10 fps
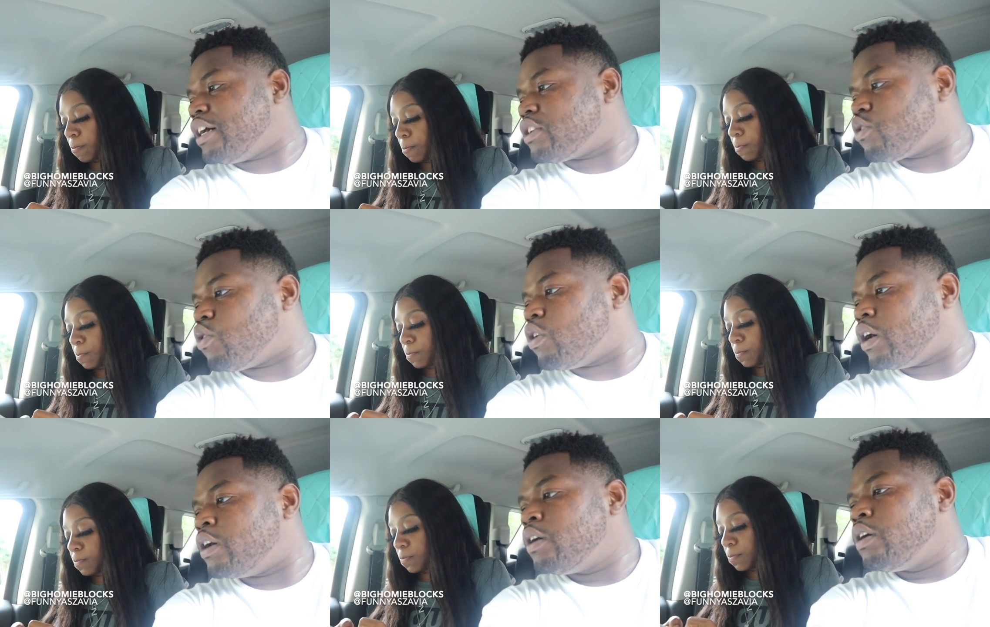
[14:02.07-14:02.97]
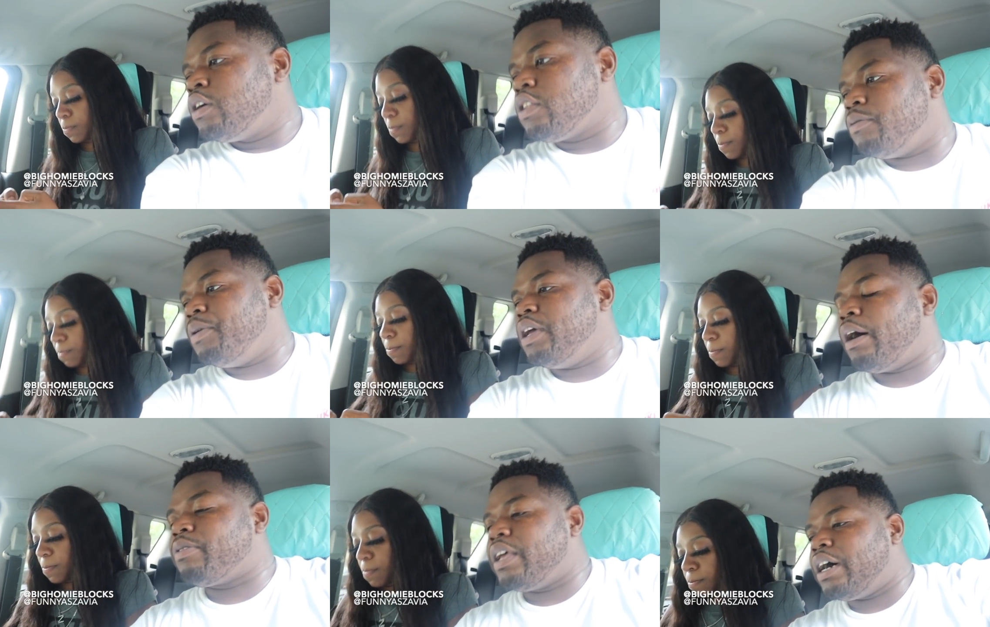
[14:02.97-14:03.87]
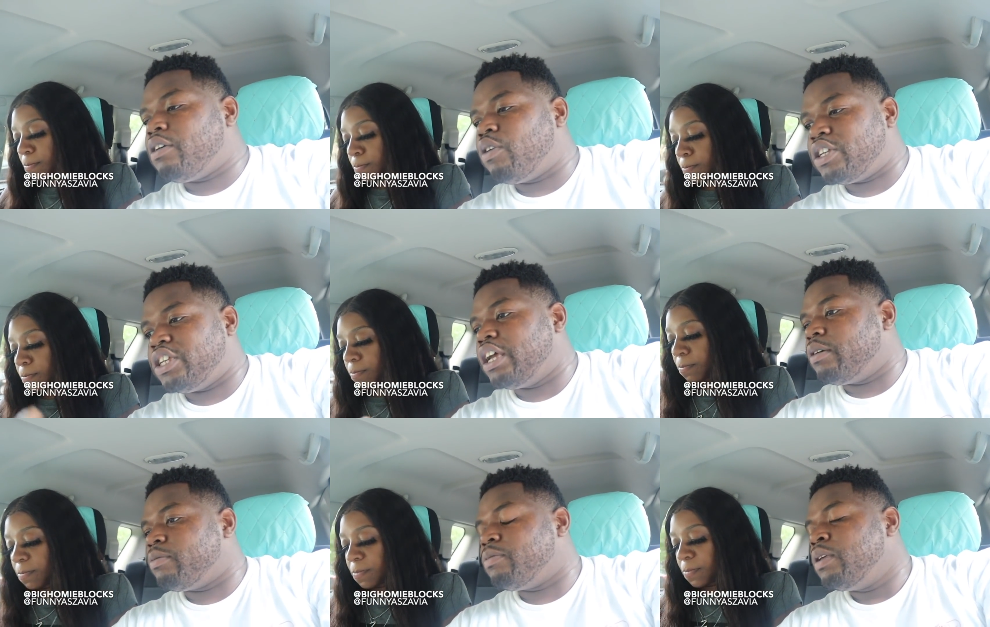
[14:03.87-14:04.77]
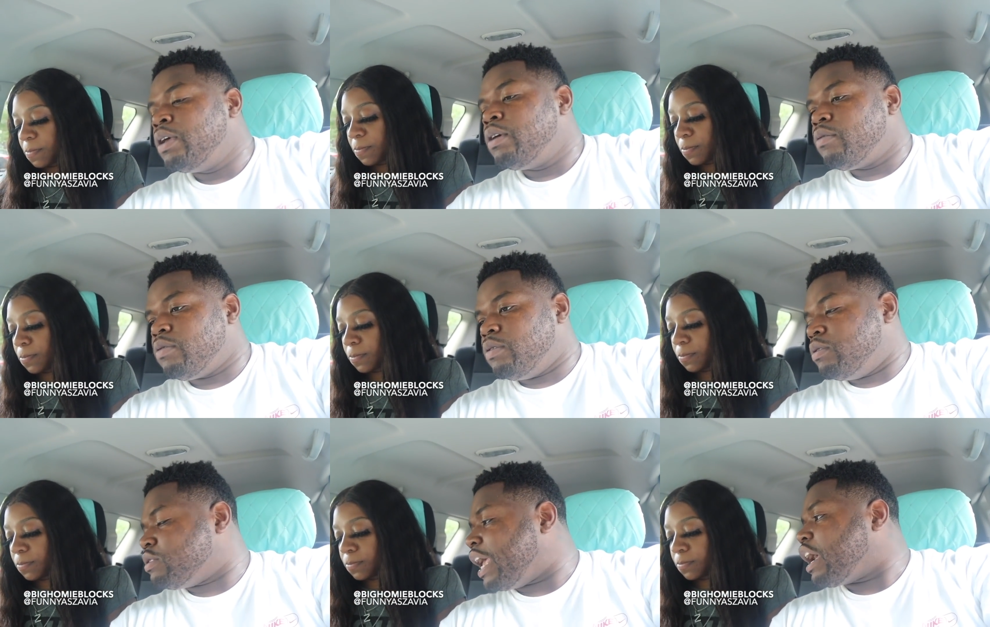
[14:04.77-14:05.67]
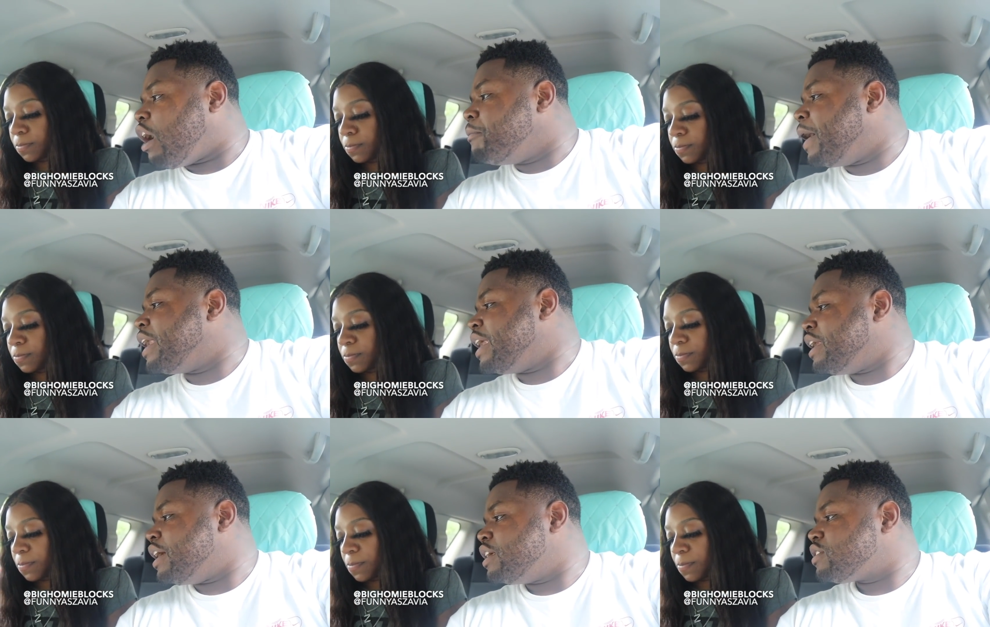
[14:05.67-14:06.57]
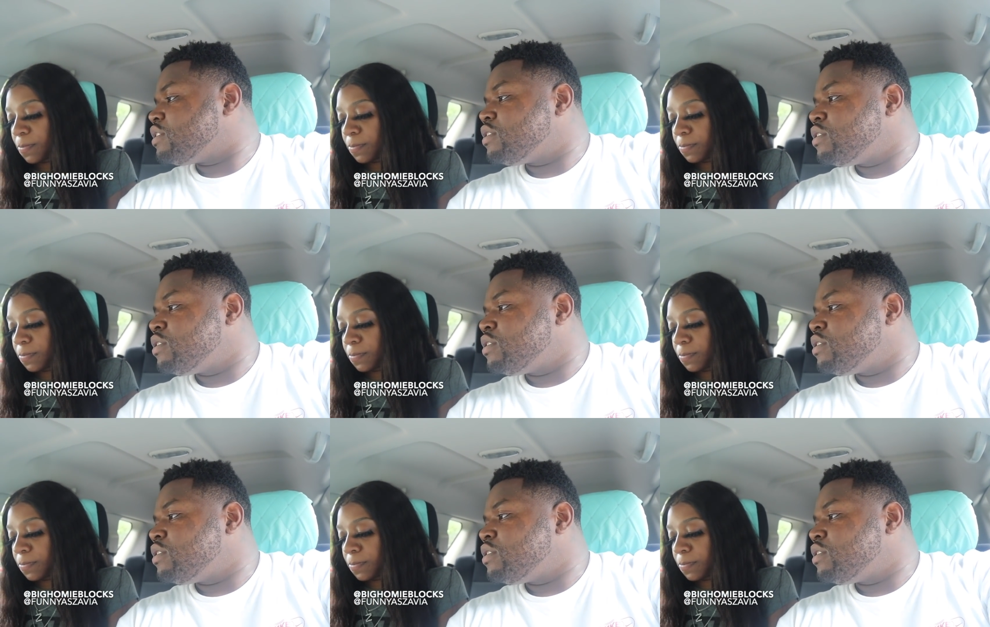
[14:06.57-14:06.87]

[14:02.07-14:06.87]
Speaker 1: us or to be up there where she could take off better than us.